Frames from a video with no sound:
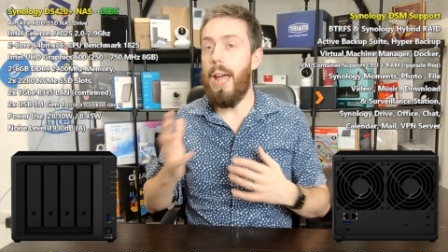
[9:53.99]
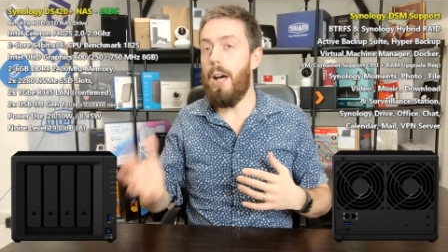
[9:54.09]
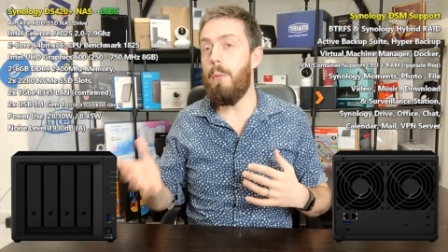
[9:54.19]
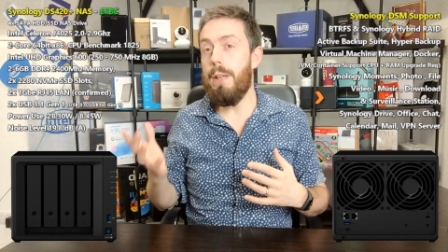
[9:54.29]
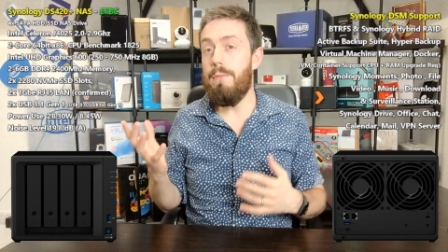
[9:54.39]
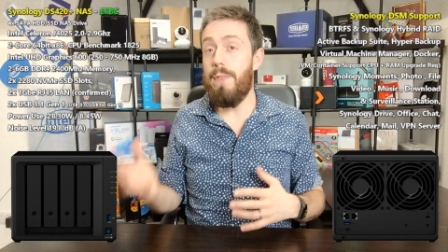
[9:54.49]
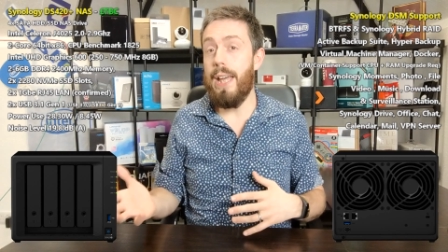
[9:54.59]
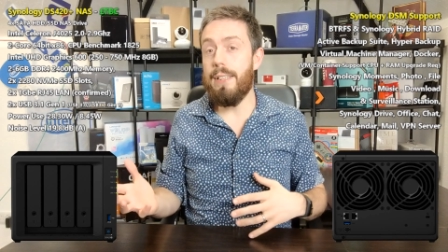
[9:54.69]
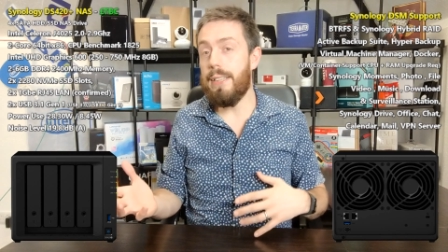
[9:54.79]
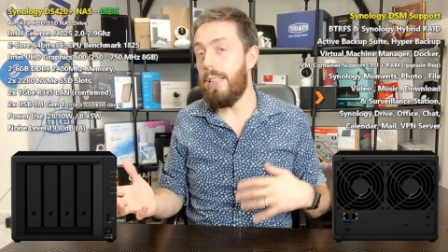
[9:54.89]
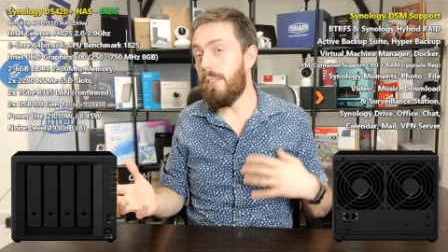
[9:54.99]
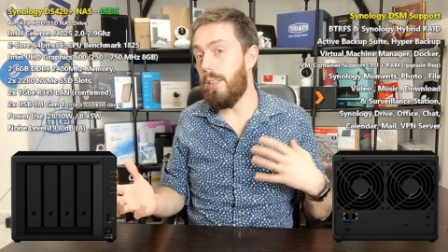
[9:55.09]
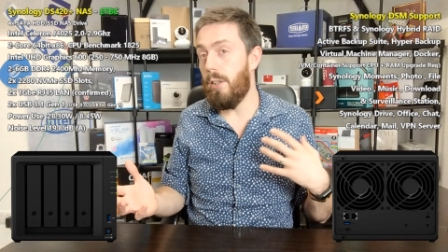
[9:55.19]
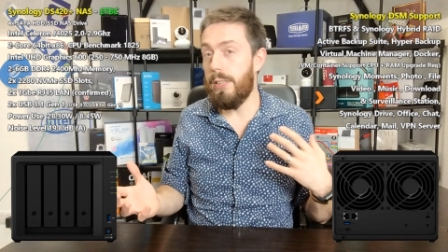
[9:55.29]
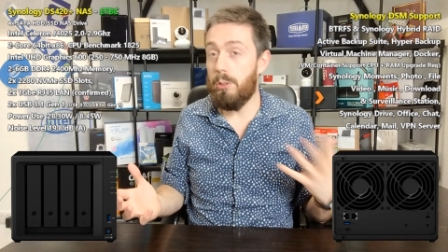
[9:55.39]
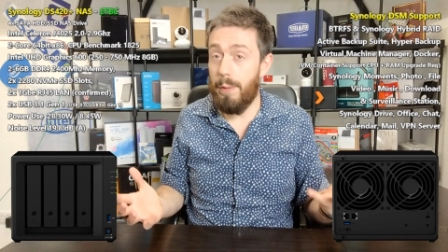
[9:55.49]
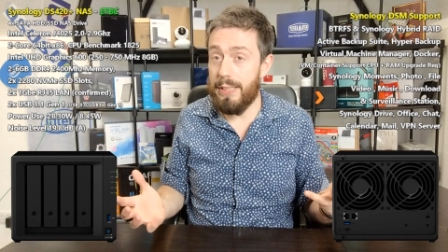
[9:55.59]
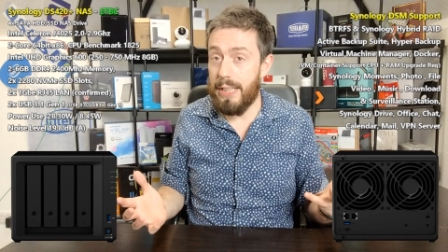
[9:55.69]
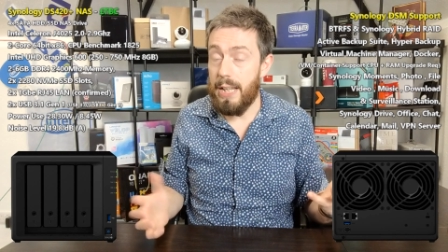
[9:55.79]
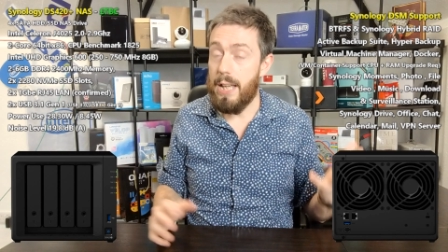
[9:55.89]
how it fares against the nine
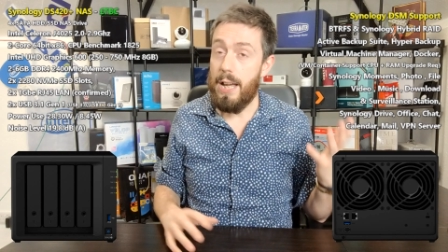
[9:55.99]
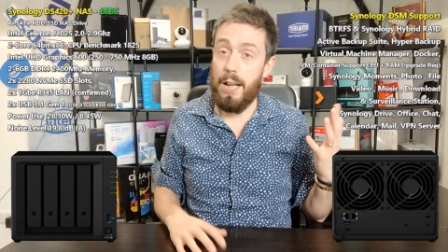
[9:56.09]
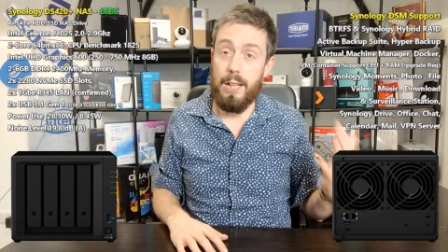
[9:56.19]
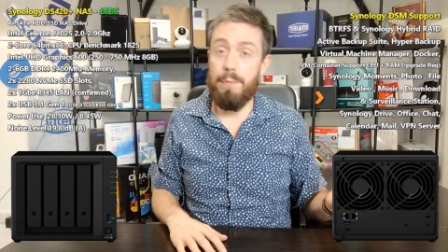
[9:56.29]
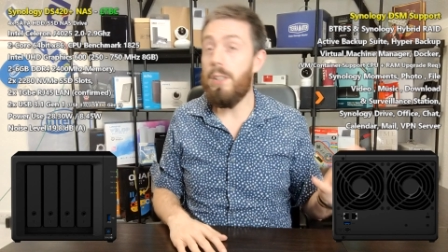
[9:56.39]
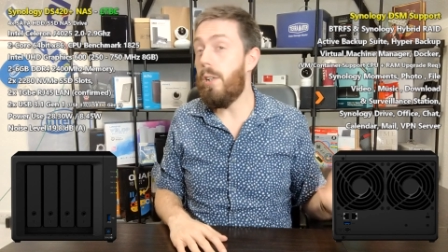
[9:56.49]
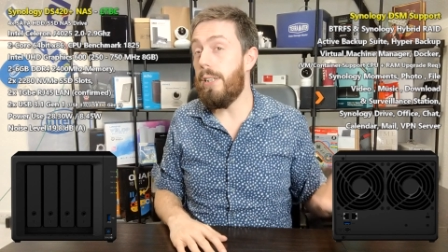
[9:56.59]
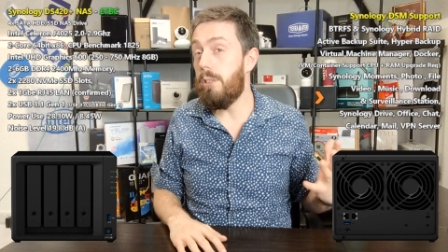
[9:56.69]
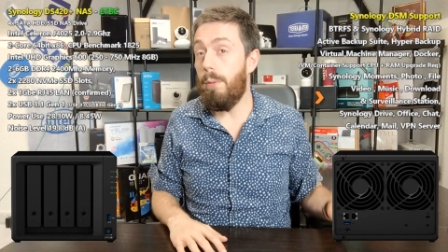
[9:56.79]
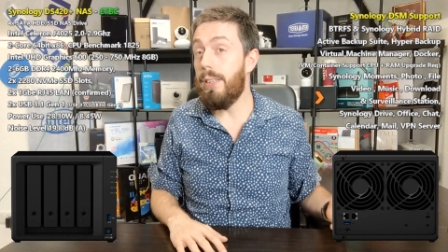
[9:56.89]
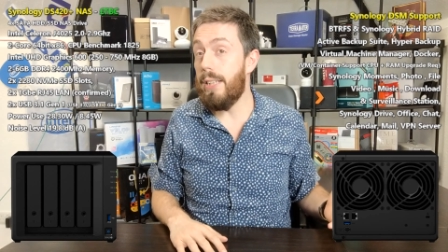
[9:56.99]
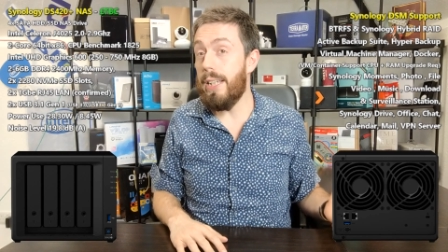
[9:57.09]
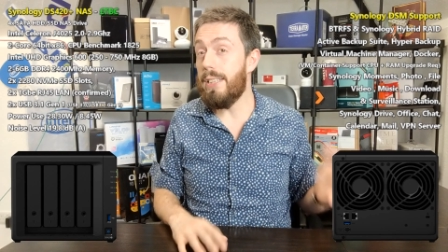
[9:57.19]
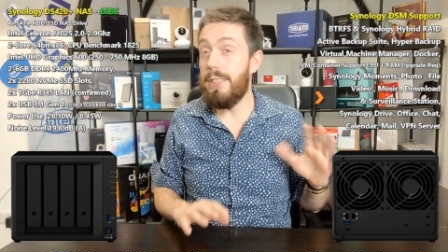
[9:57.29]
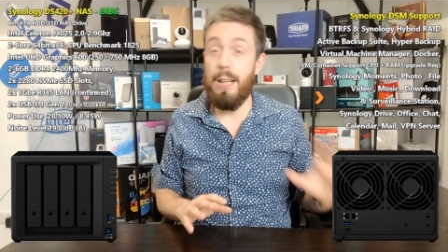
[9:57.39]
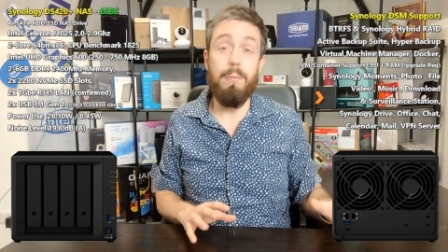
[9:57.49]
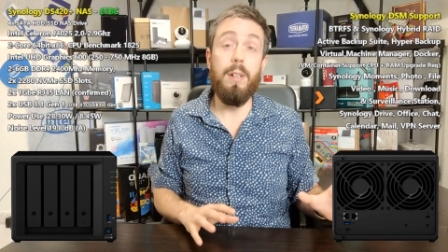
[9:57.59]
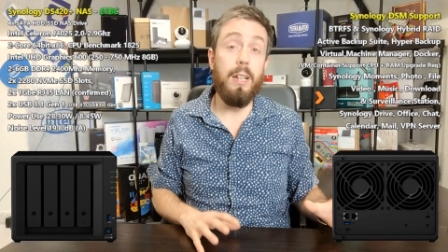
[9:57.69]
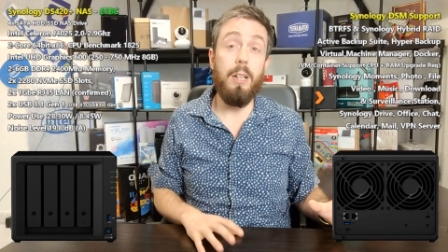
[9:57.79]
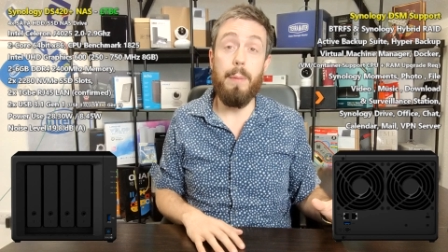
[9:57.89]
twenty, and if the nine twenty is
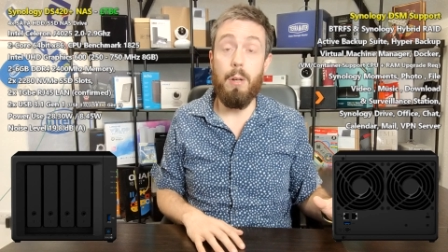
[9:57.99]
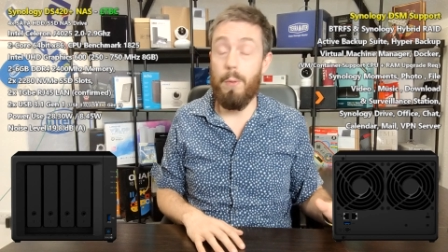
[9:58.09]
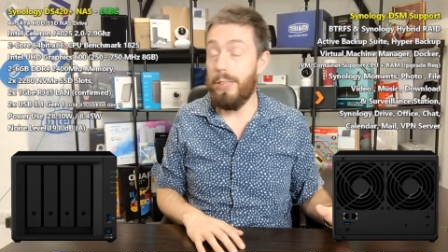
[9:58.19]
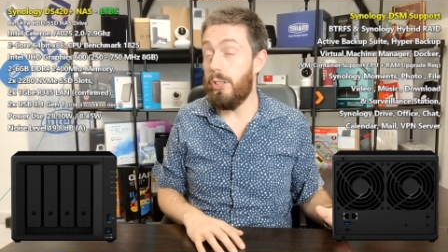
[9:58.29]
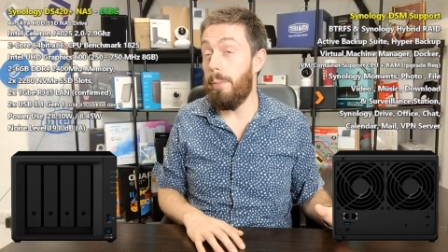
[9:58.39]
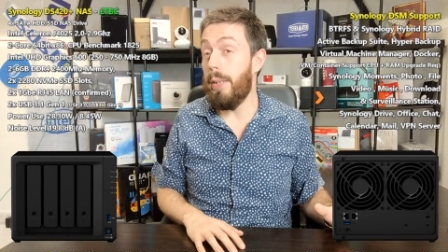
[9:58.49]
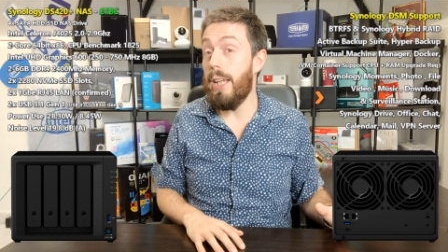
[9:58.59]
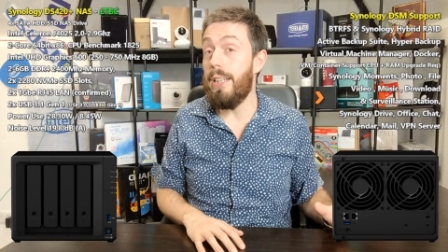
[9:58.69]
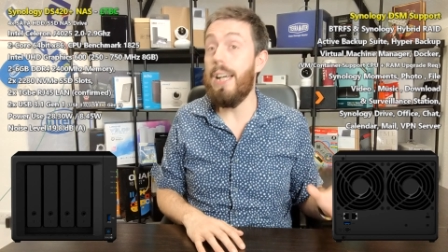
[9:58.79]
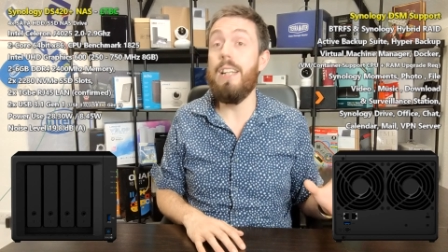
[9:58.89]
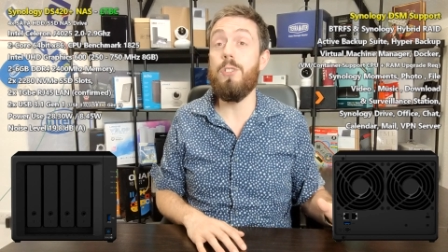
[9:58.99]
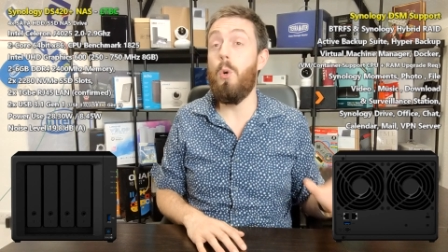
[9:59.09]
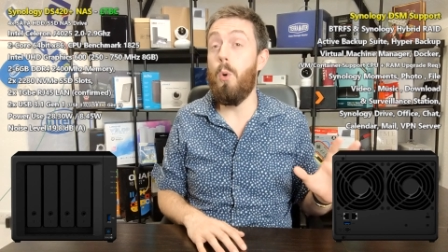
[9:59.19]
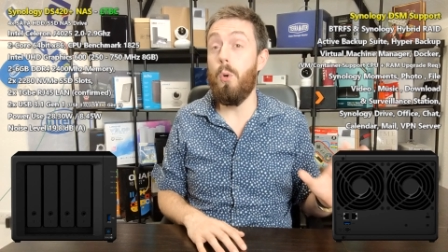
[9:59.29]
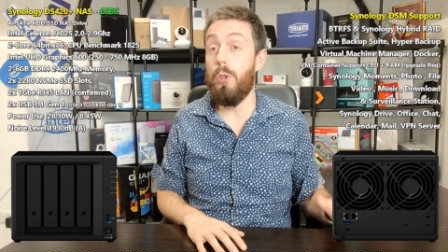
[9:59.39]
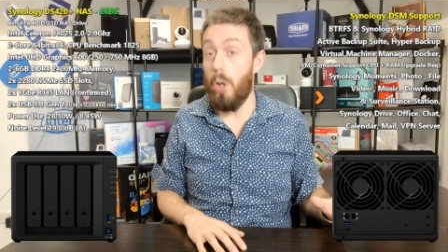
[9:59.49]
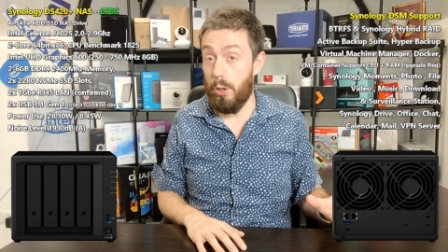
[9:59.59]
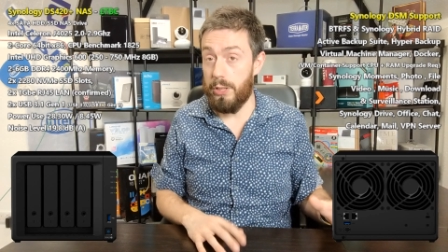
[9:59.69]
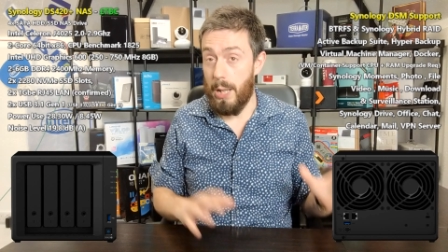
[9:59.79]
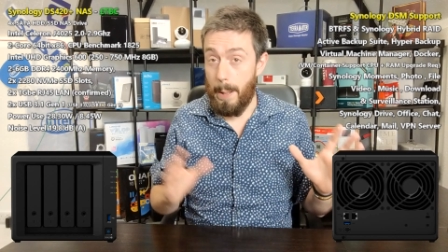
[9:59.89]
definitely going to be a one G b E N A S or
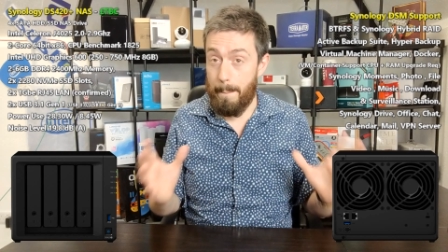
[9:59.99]
not.